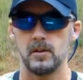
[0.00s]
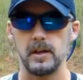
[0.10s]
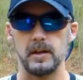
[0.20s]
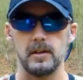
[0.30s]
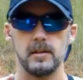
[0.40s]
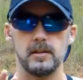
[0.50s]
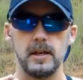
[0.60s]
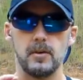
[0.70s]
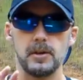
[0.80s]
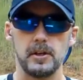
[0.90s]
Okay,
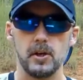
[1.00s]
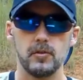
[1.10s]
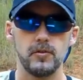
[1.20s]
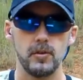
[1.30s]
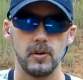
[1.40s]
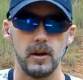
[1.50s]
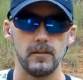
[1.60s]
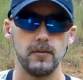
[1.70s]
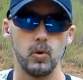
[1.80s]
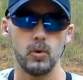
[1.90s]
now we're going to go for
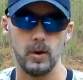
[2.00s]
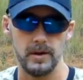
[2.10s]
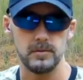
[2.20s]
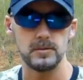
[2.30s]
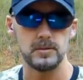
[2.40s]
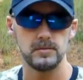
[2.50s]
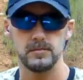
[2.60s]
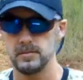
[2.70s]
4 rounds.